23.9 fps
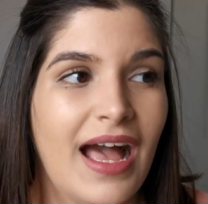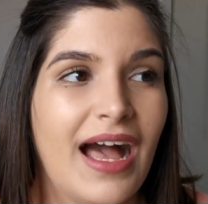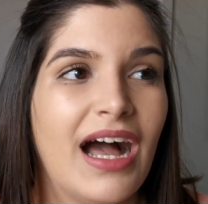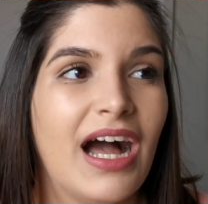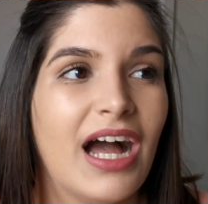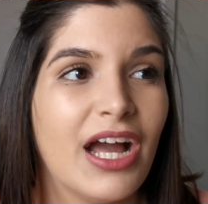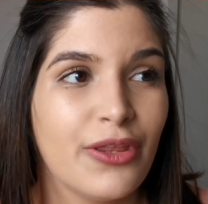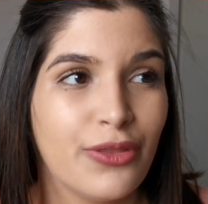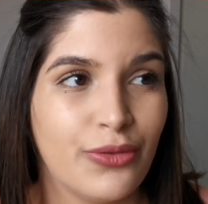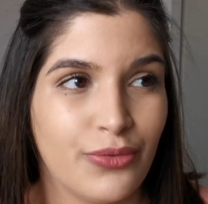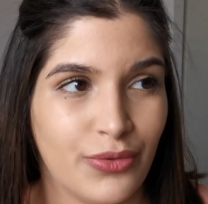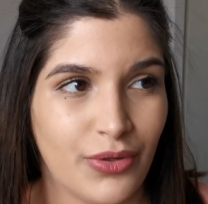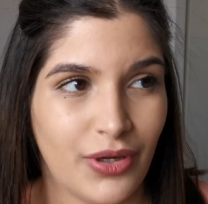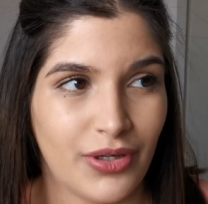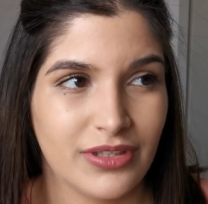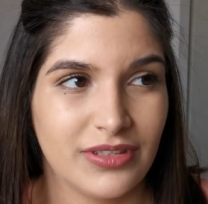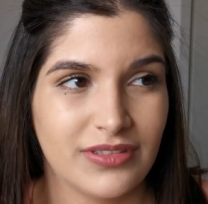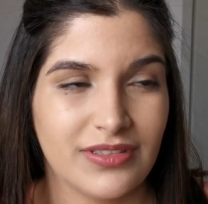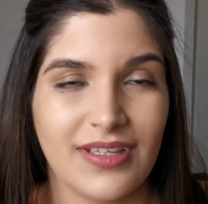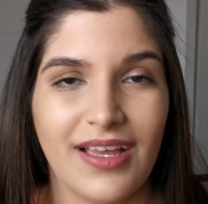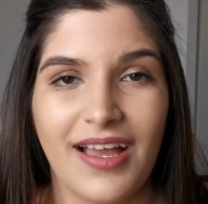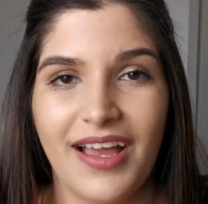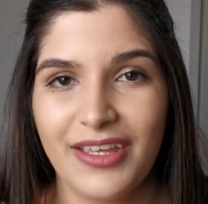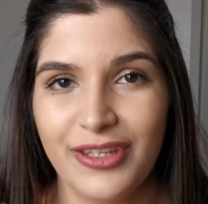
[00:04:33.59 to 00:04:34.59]
I do
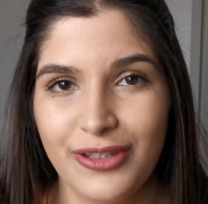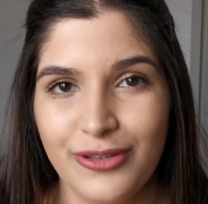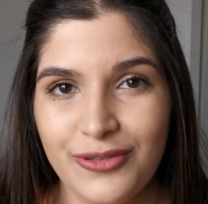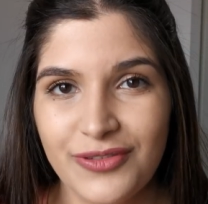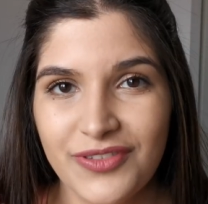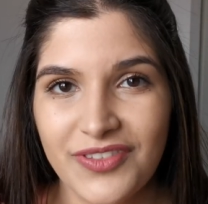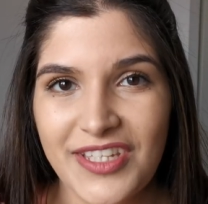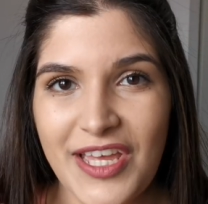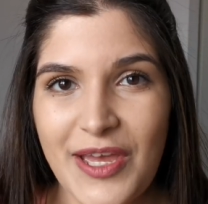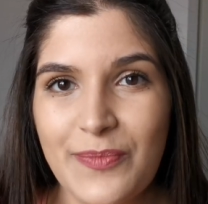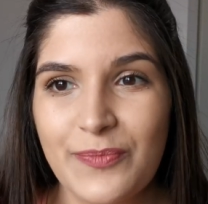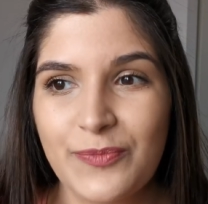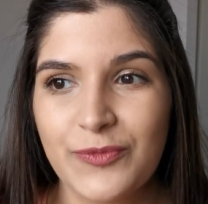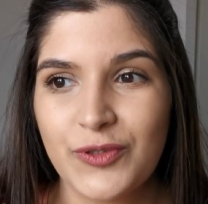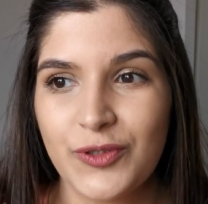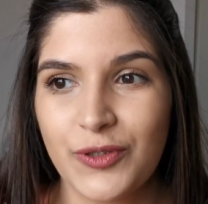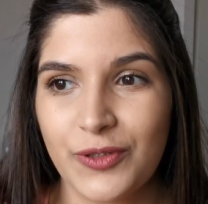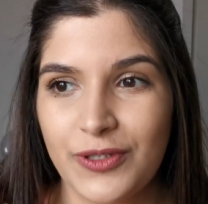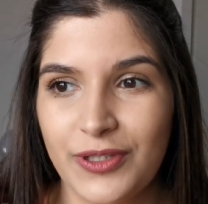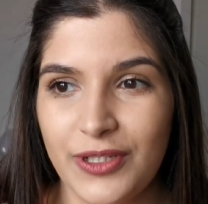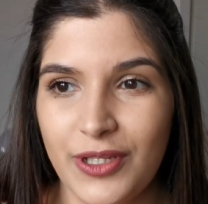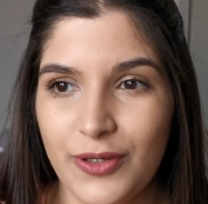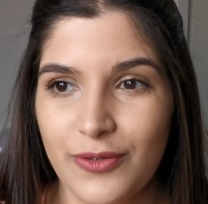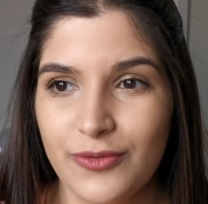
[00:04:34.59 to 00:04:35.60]
not. I use them
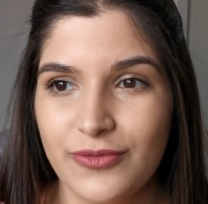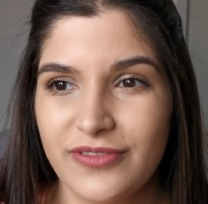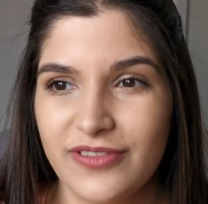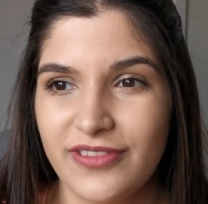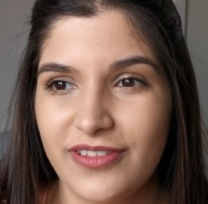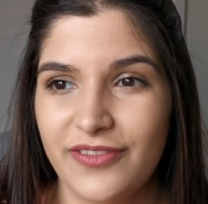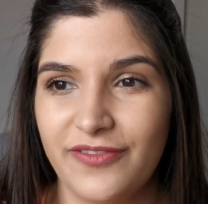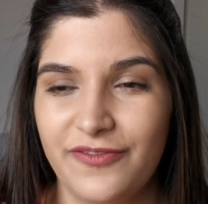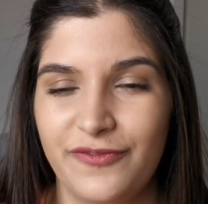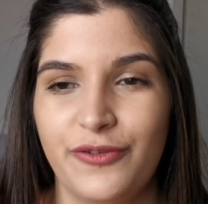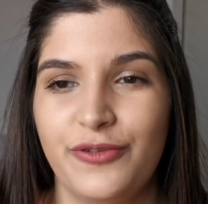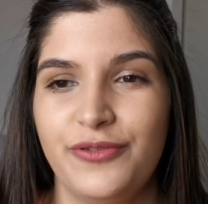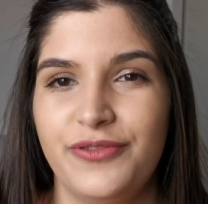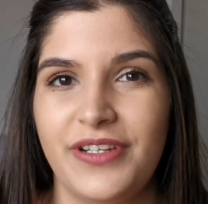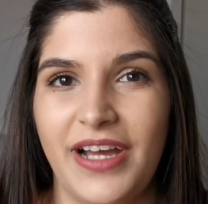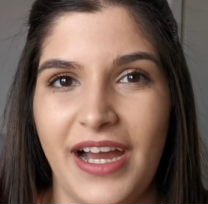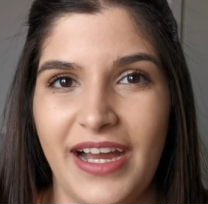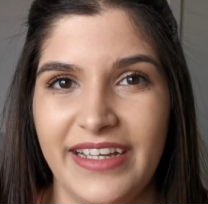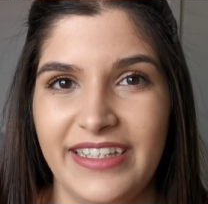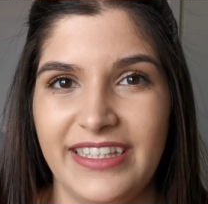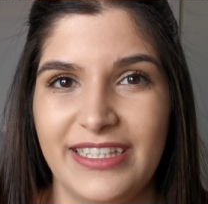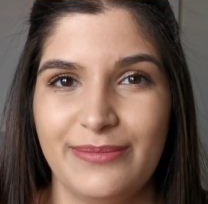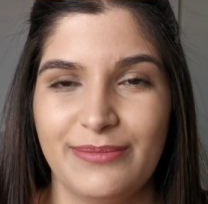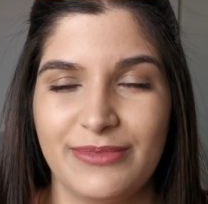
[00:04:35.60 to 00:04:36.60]
to close the food
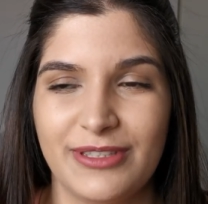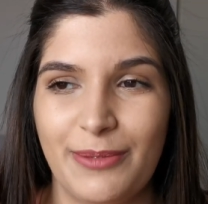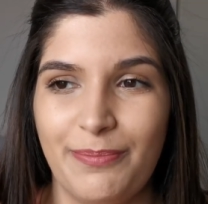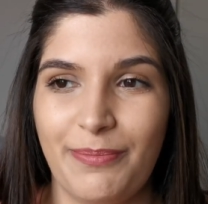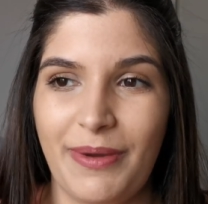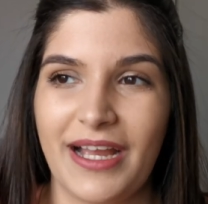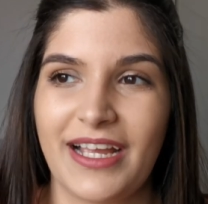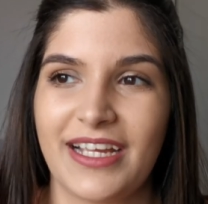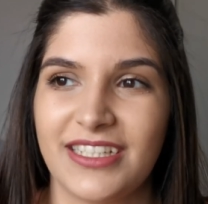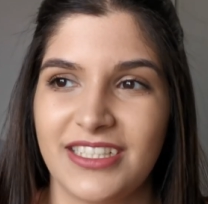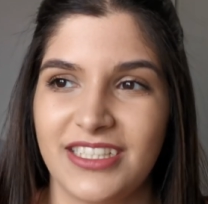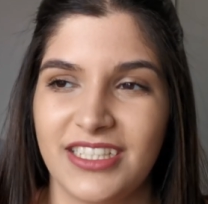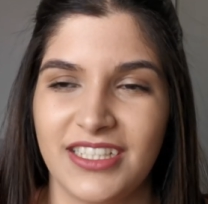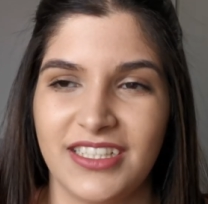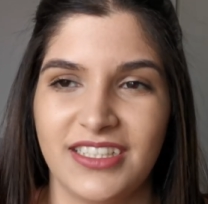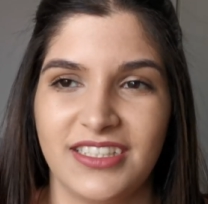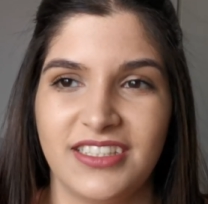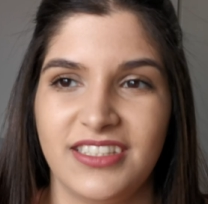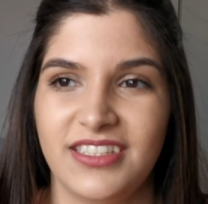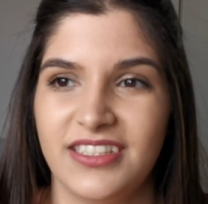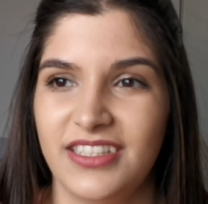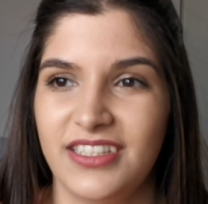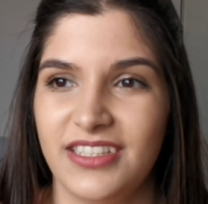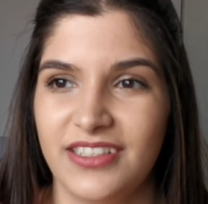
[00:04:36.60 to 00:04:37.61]
items, the
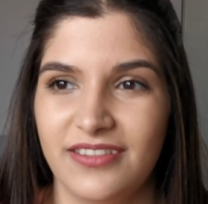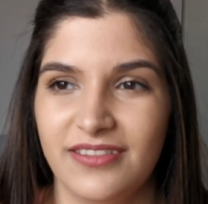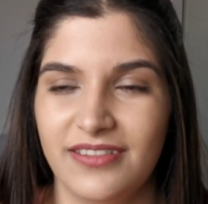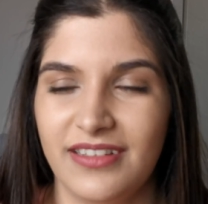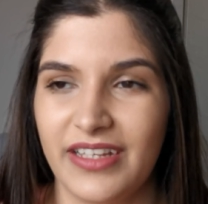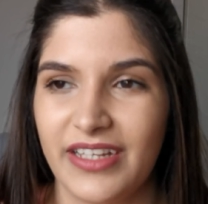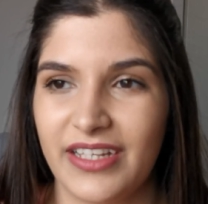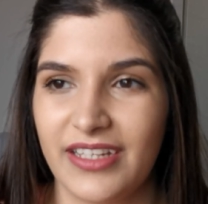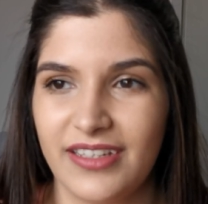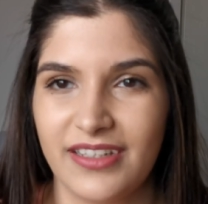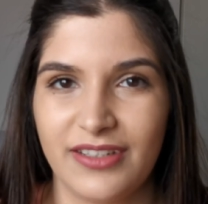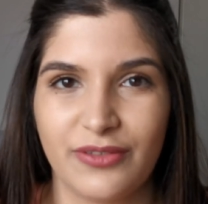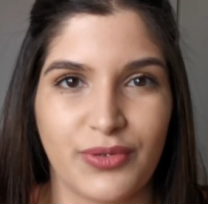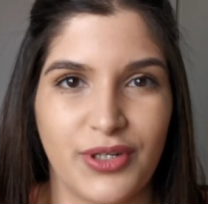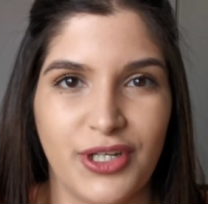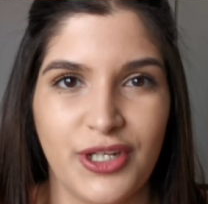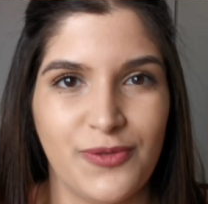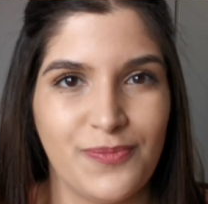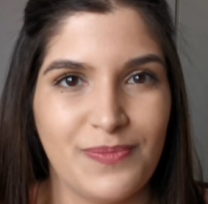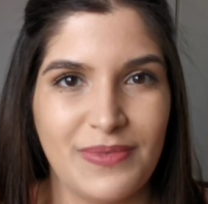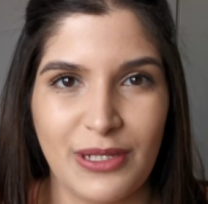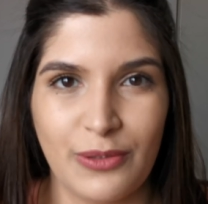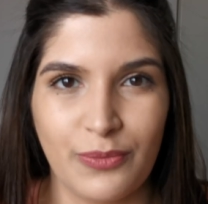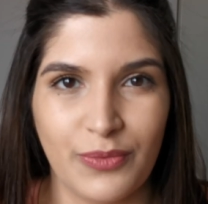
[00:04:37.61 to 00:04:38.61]
packagings, the like
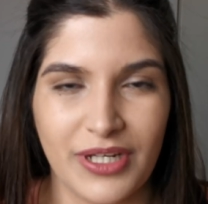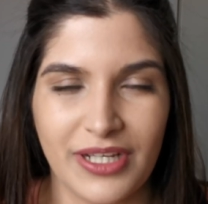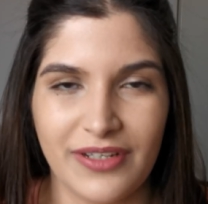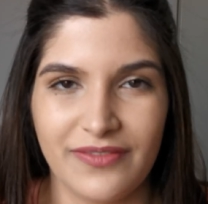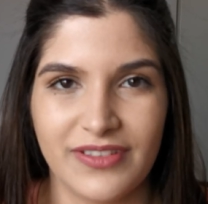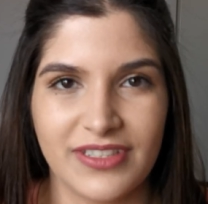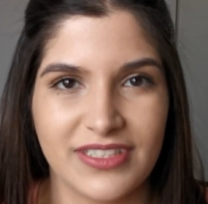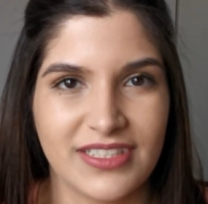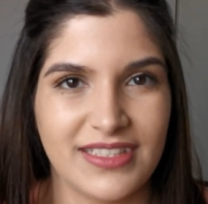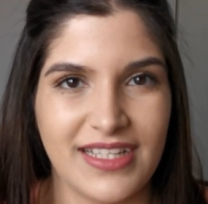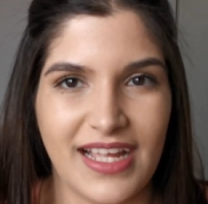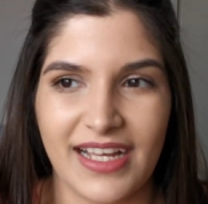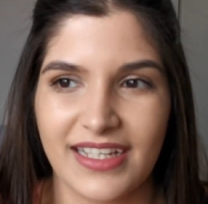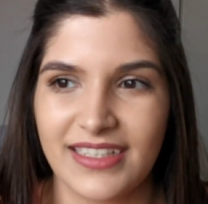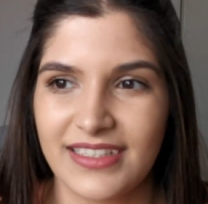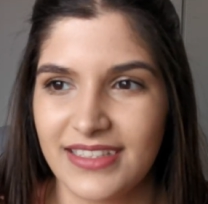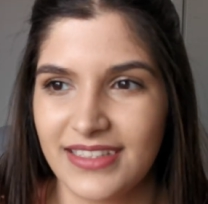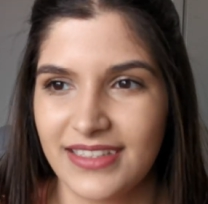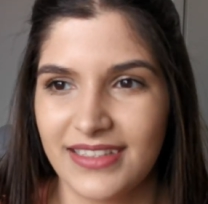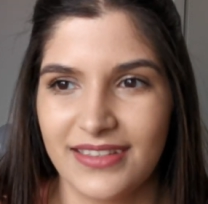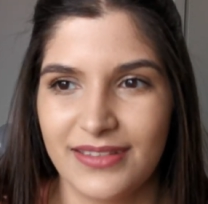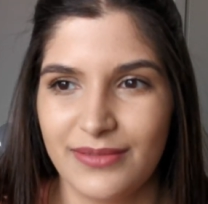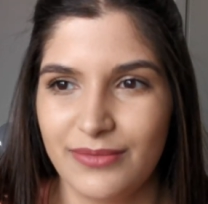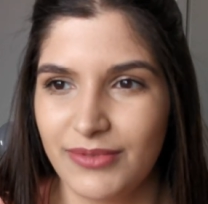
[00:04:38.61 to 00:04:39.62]
crisps and whatever,
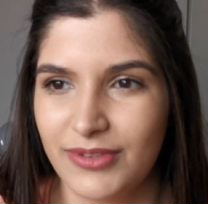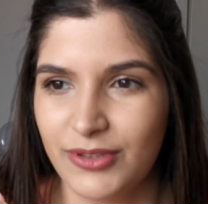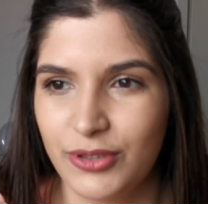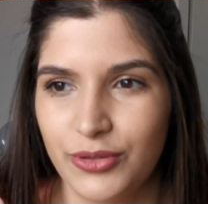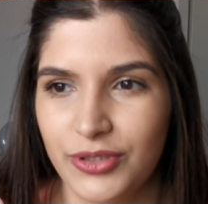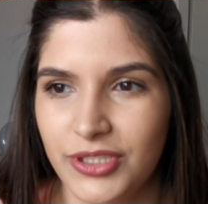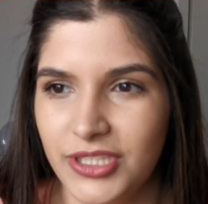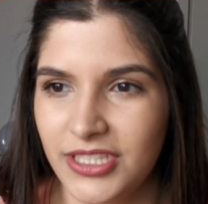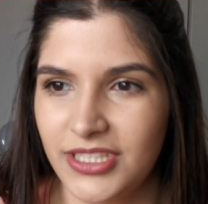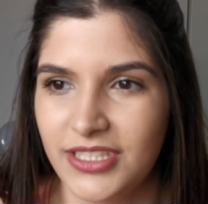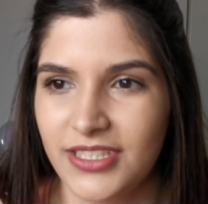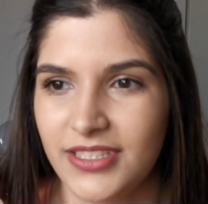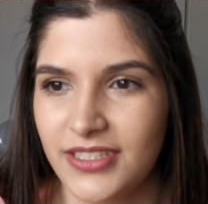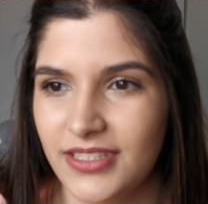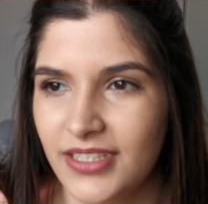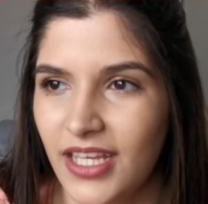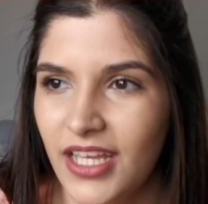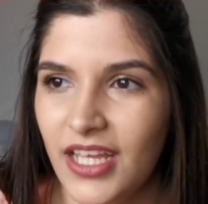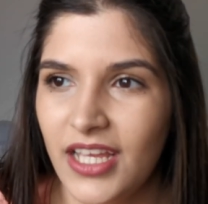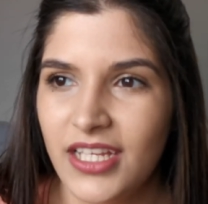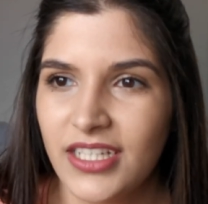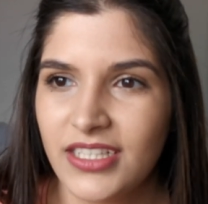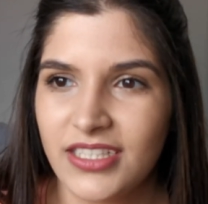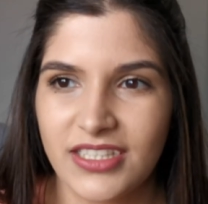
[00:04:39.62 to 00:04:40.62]
snacks, cookies,
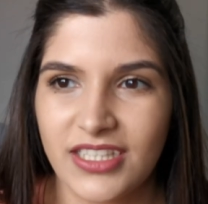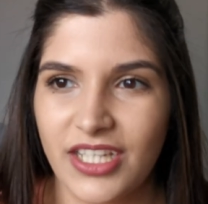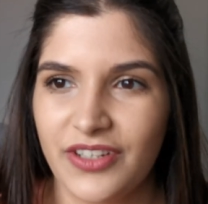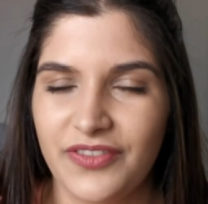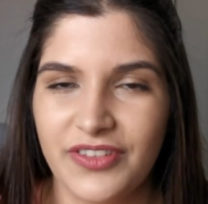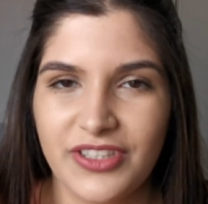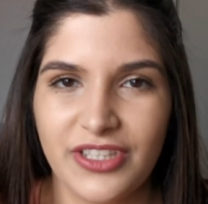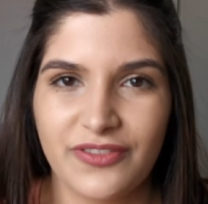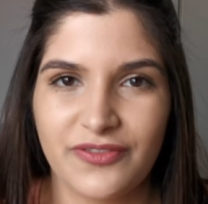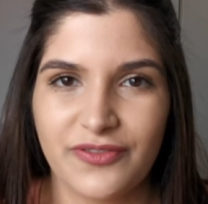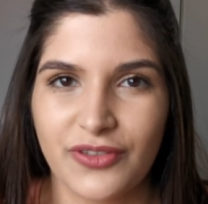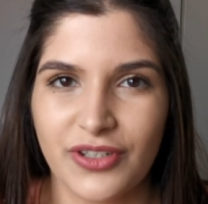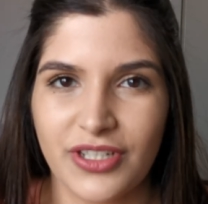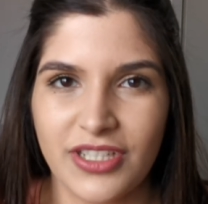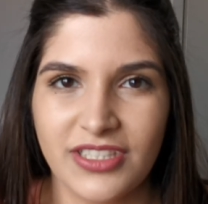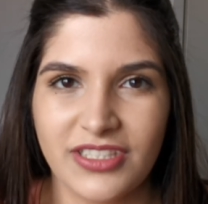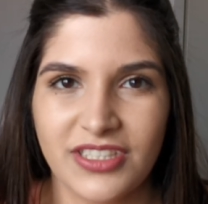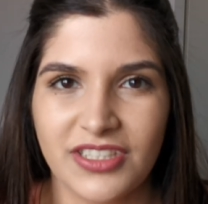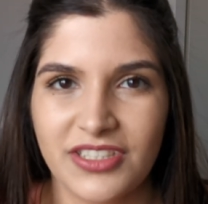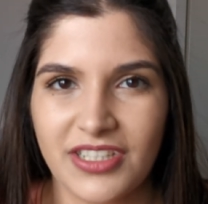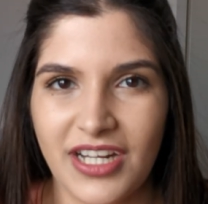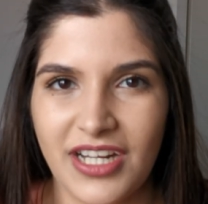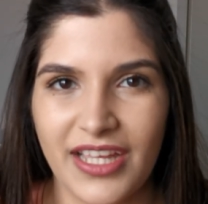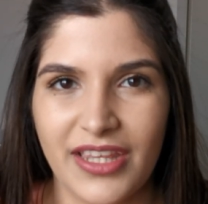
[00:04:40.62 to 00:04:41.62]
stuff in the freezer.